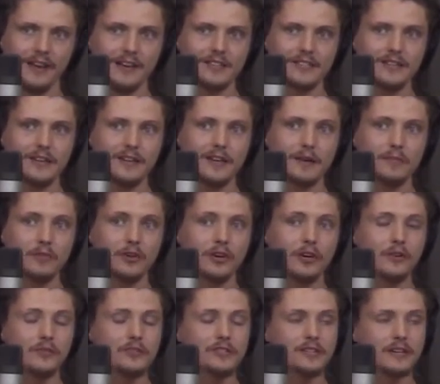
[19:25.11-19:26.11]
As they come
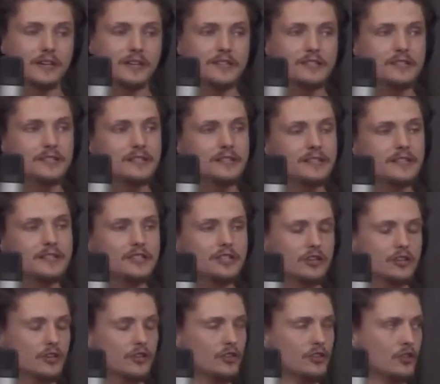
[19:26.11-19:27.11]
closer, I see these
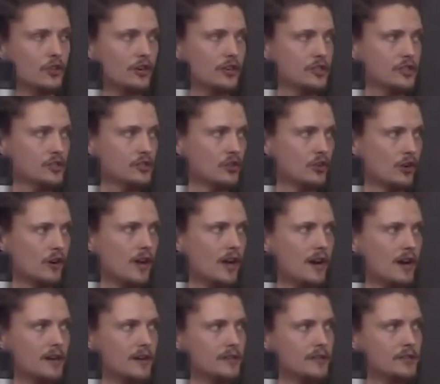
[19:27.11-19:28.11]
are not dots or
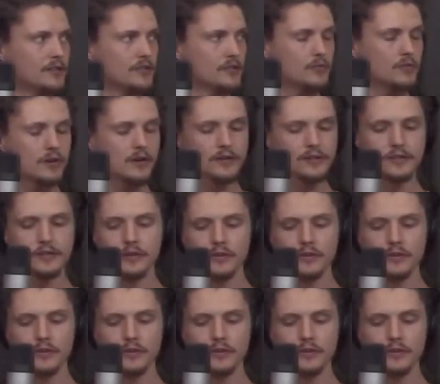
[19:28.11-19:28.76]
lines, right?